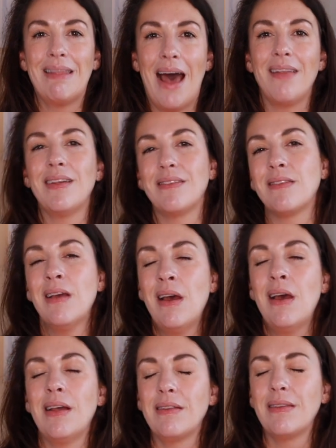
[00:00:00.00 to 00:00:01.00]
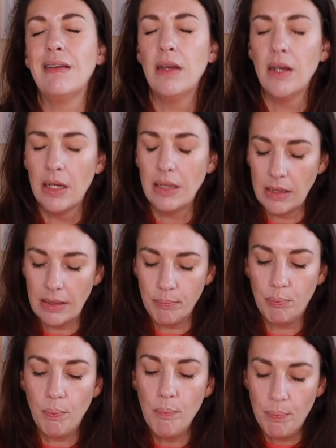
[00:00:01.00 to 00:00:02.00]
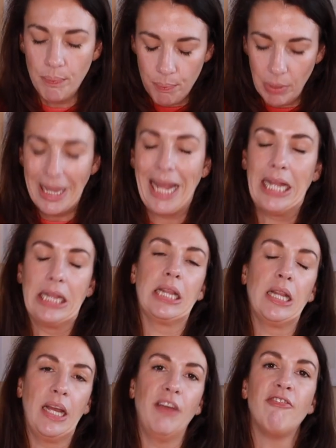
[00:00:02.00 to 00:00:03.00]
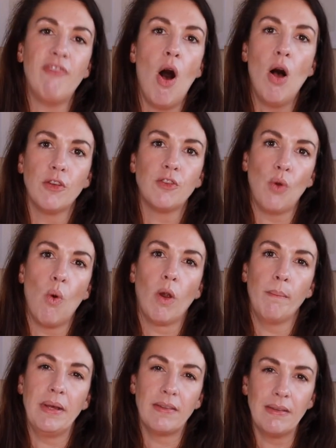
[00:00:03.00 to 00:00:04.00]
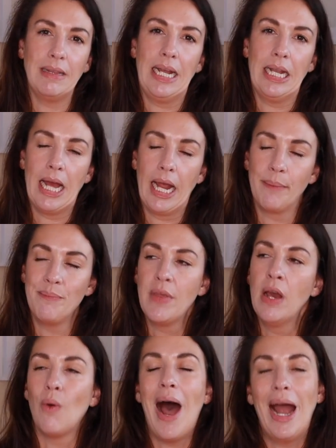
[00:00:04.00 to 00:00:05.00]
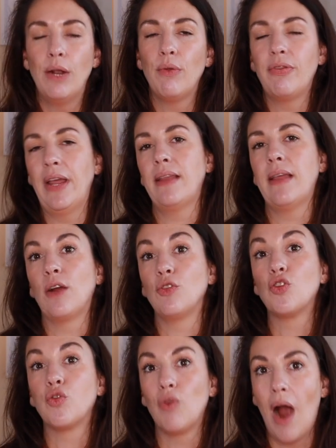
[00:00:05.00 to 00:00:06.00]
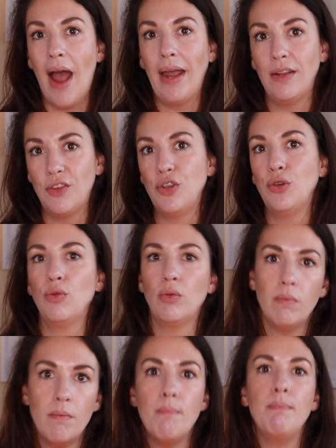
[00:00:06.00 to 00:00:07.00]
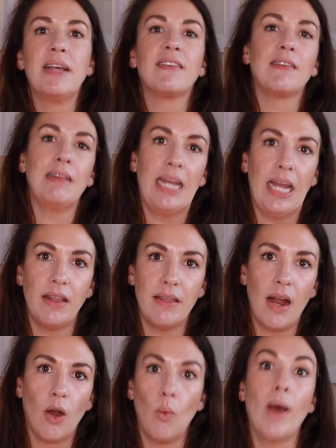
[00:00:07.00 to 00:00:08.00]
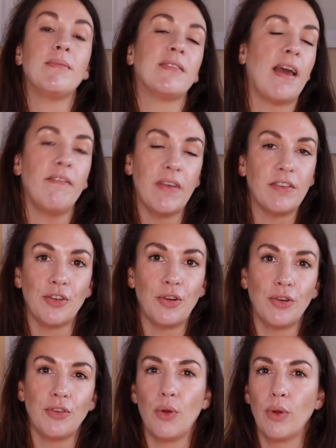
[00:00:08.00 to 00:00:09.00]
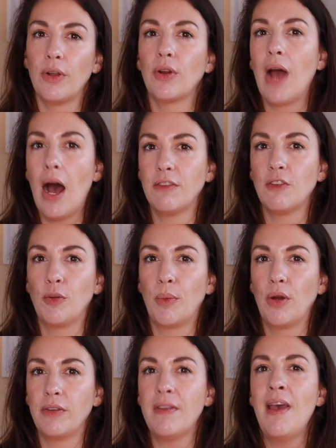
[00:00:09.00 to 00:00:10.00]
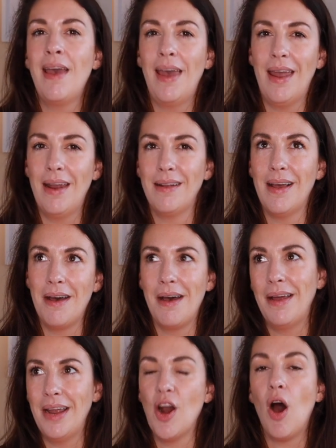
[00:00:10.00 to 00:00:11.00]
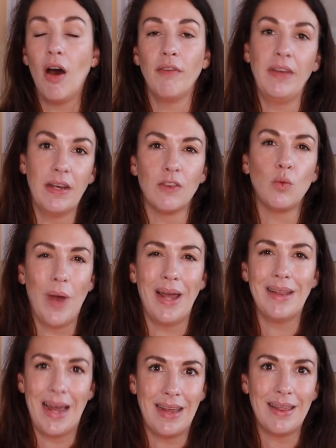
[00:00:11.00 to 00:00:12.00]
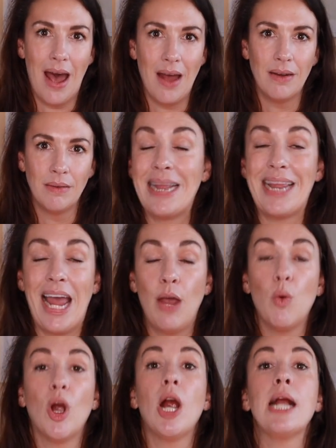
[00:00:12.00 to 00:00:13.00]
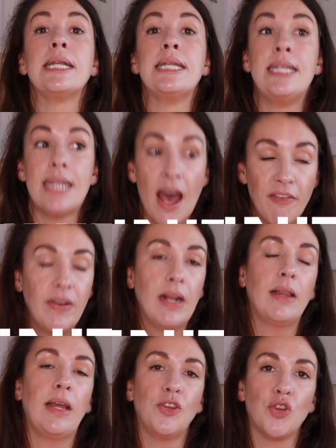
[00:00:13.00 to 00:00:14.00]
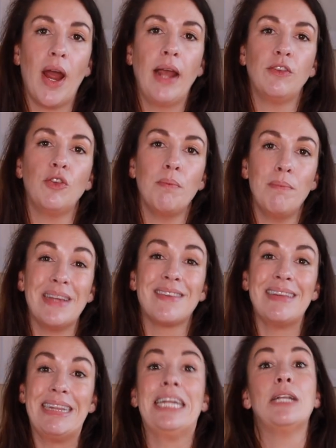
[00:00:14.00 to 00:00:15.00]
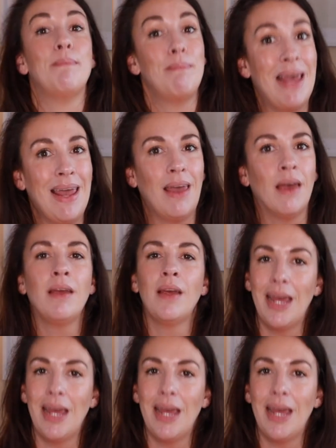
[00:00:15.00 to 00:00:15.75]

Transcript: that that's that's blatantly false or misleading. So I don't think they're trying to mislead their website visitors or their customers in uh, an obvious way like that. But they were definitely trying to mislead me